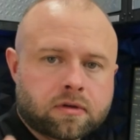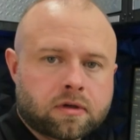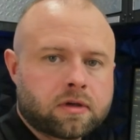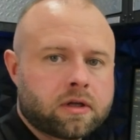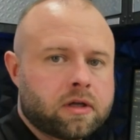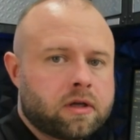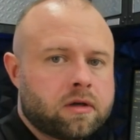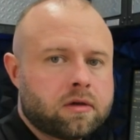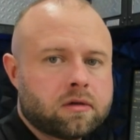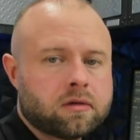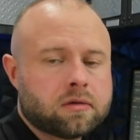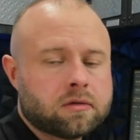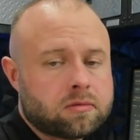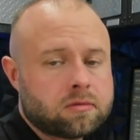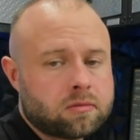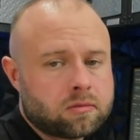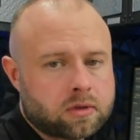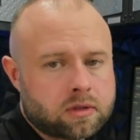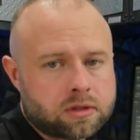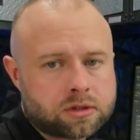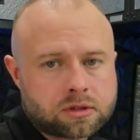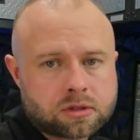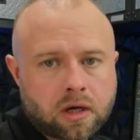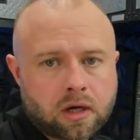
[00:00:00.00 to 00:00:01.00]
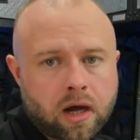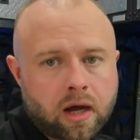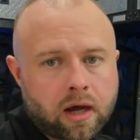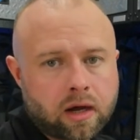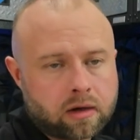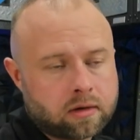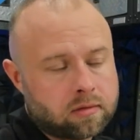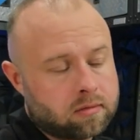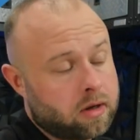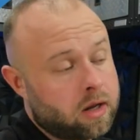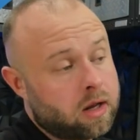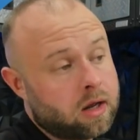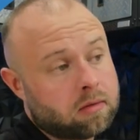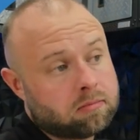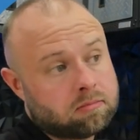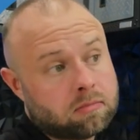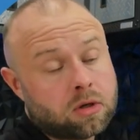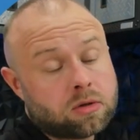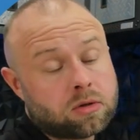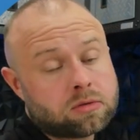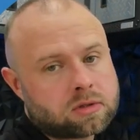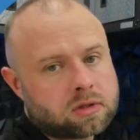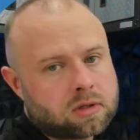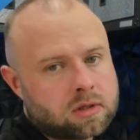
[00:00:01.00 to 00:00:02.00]
yield, which I am
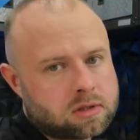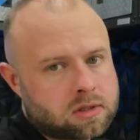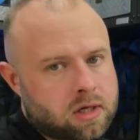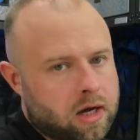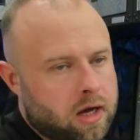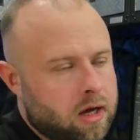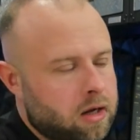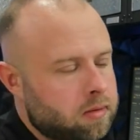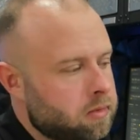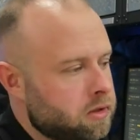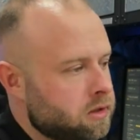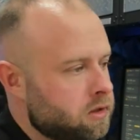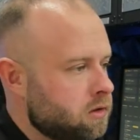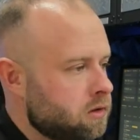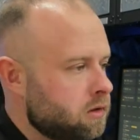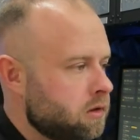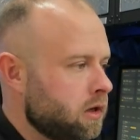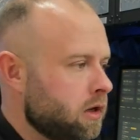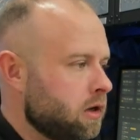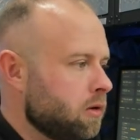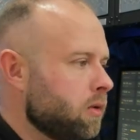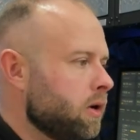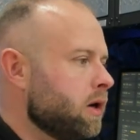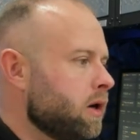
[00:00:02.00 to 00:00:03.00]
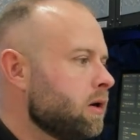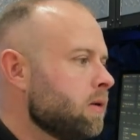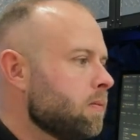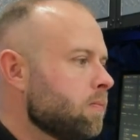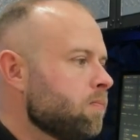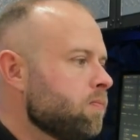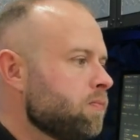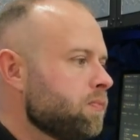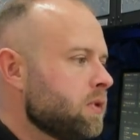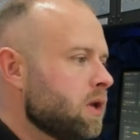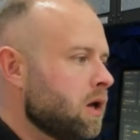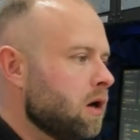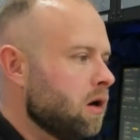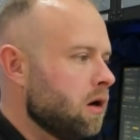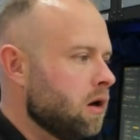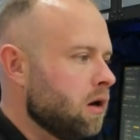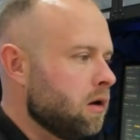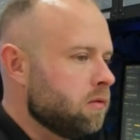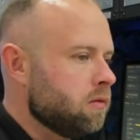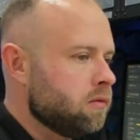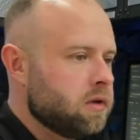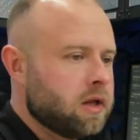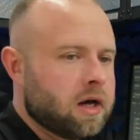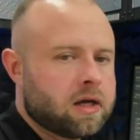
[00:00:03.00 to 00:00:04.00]
most of the time anyway,
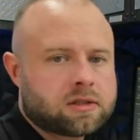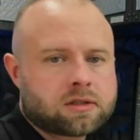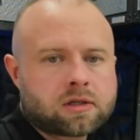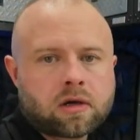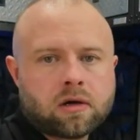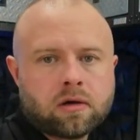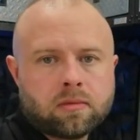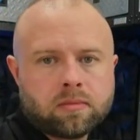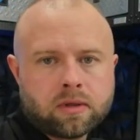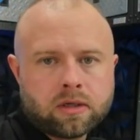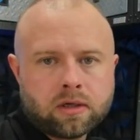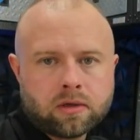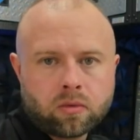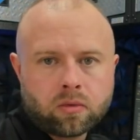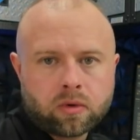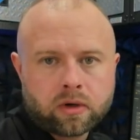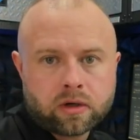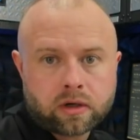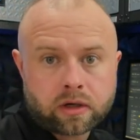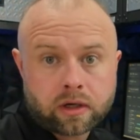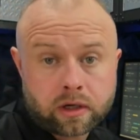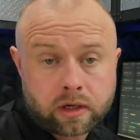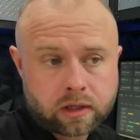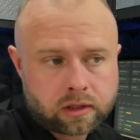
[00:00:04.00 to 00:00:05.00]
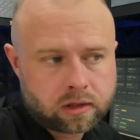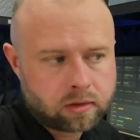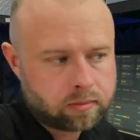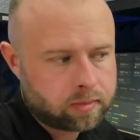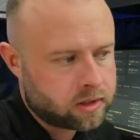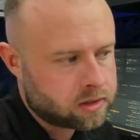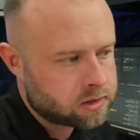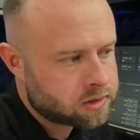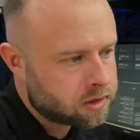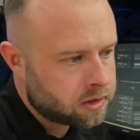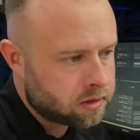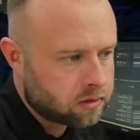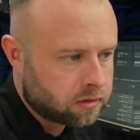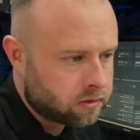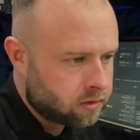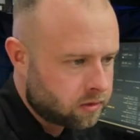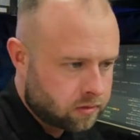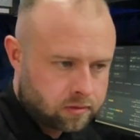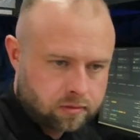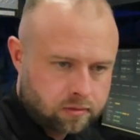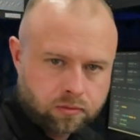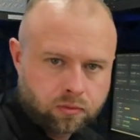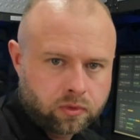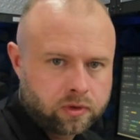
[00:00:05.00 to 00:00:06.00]
that's going to be where you're going to get the best yield.
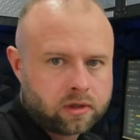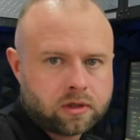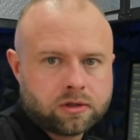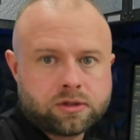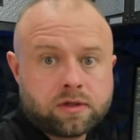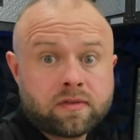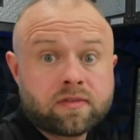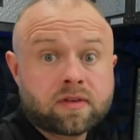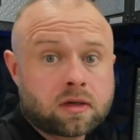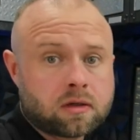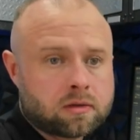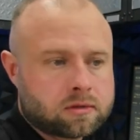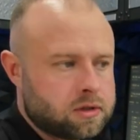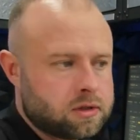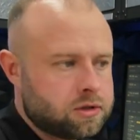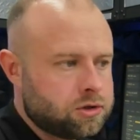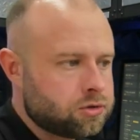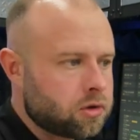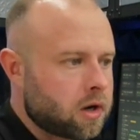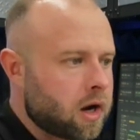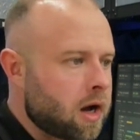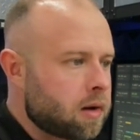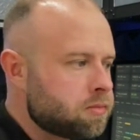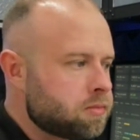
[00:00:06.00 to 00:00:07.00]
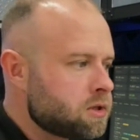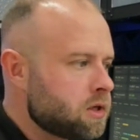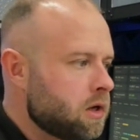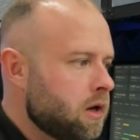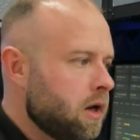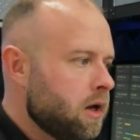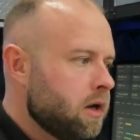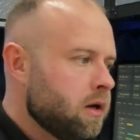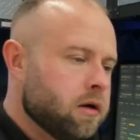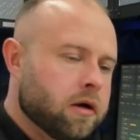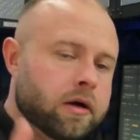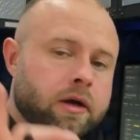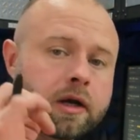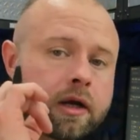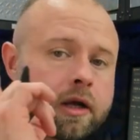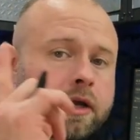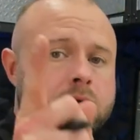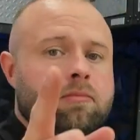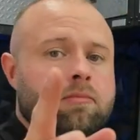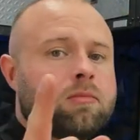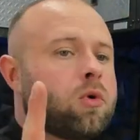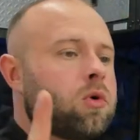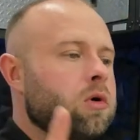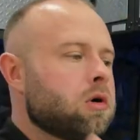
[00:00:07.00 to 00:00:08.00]
And when the difficulty drops, you're going to
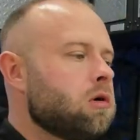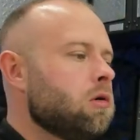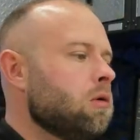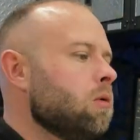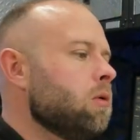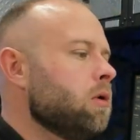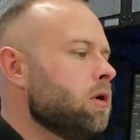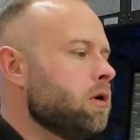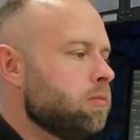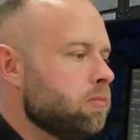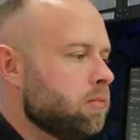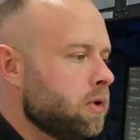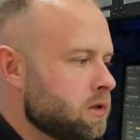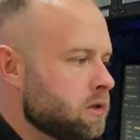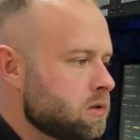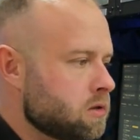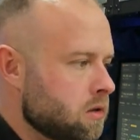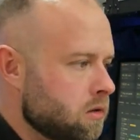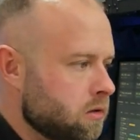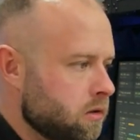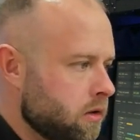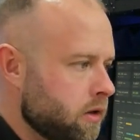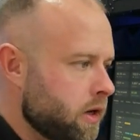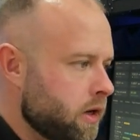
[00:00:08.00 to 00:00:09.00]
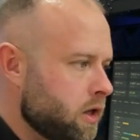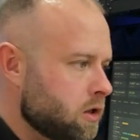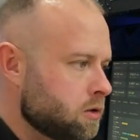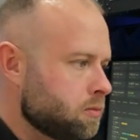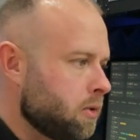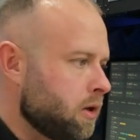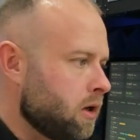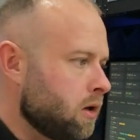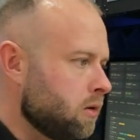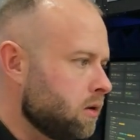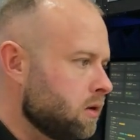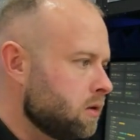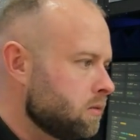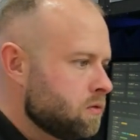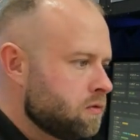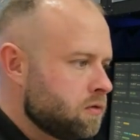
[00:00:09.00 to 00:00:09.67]
get more coin based on your hash power.